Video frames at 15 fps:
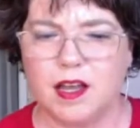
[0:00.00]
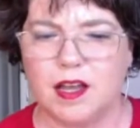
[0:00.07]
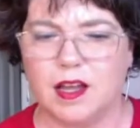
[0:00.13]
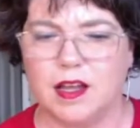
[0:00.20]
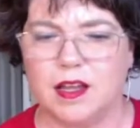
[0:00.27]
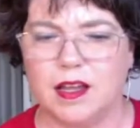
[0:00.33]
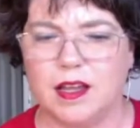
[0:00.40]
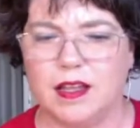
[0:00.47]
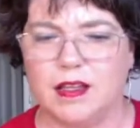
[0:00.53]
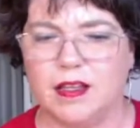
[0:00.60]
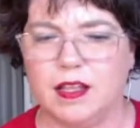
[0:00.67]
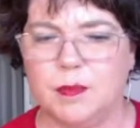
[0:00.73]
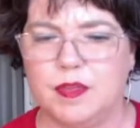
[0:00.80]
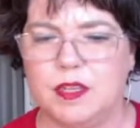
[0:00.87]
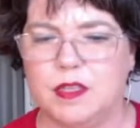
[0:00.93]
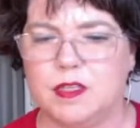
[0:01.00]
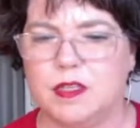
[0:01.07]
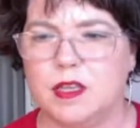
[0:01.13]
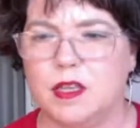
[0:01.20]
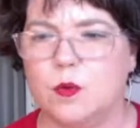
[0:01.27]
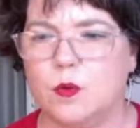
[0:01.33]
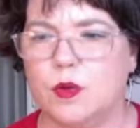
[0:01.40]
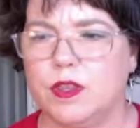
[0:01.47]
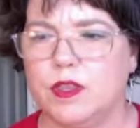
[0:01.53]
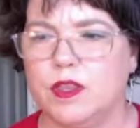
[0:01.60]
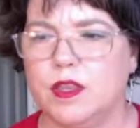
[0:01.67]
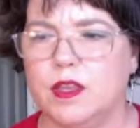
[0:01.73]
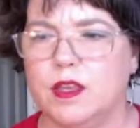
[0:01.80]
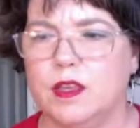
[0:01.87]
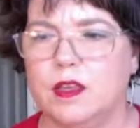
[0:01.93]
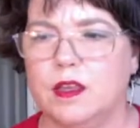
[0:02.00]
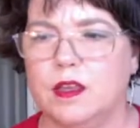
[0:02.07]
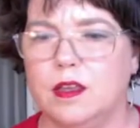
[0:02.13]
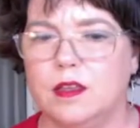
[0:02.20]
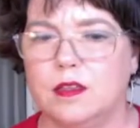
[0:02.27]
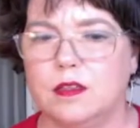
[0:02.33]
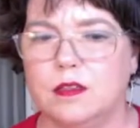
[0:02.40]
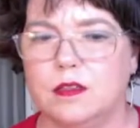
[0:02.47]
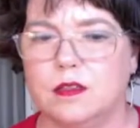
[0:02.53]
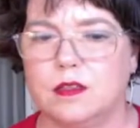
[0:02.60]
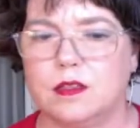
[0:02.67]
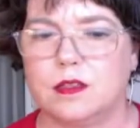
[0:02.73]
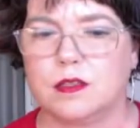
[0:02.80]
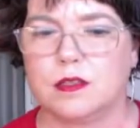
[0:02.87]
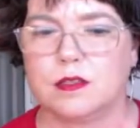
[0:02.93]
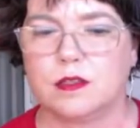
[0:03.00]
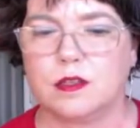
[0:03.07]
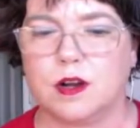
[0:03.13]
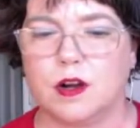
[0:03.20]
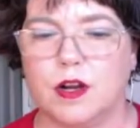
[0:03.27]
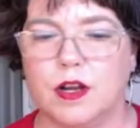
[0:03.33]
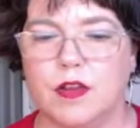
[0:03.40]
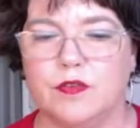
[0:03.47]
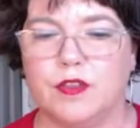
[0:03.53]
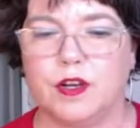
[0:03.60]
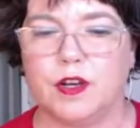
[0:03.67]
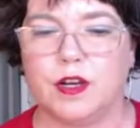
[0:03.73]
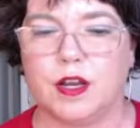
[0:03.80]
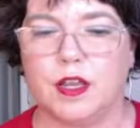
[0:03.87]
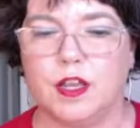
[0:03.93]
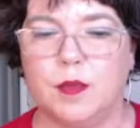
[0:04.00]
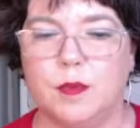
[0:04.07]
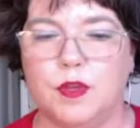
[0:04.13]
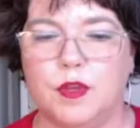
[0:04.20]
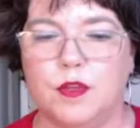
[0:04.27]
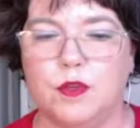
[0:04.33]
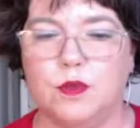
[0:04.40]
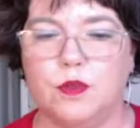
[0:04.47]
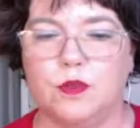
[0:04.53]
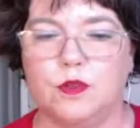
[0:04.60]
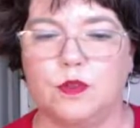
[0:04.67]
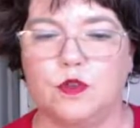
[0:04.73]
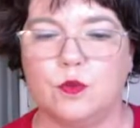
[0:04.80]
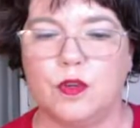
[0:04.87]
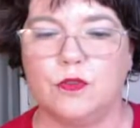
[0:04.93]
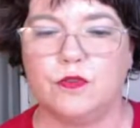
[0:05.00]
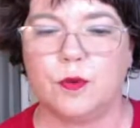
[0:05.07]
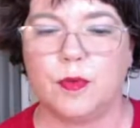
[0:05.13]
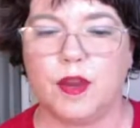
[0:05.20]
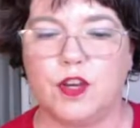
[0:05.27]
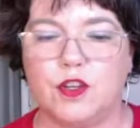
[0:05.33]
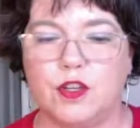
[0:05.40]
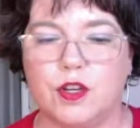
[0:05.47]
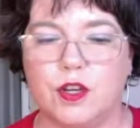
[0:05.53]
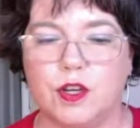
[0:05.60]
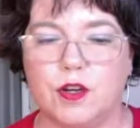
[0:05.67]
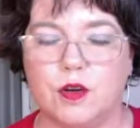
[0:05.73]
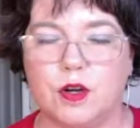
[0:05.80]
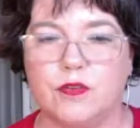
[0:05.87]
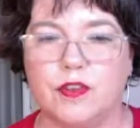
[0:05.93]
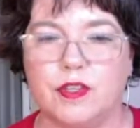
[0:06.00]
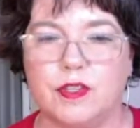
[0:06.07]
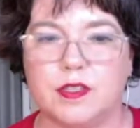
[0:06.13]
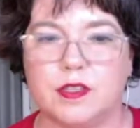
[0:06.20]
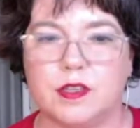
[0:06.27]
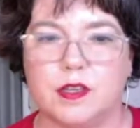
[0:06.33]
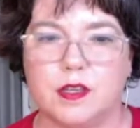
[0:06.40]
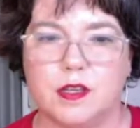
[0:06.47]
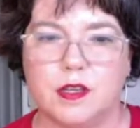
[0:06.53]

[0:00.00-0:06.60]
let me see what the... Sorry, if they're going to email you the Zoom information or if it's...